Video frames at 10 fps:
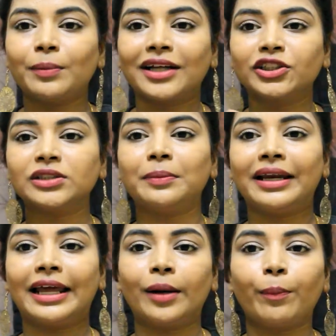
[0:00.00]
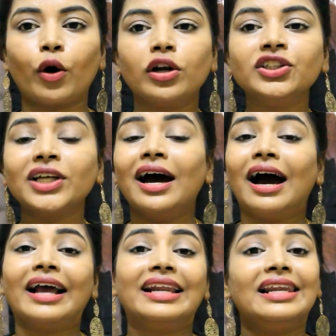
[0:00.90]
matches my nail polish.
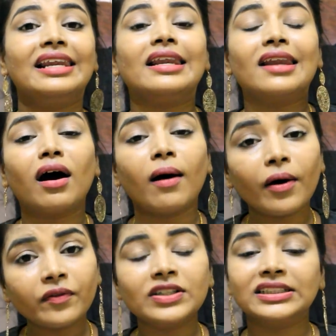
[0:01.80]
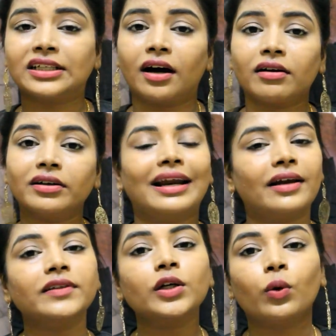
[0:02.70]
I love this color. I
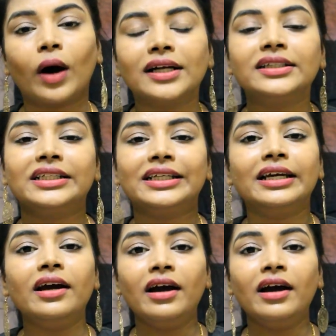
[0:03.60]
love the quality.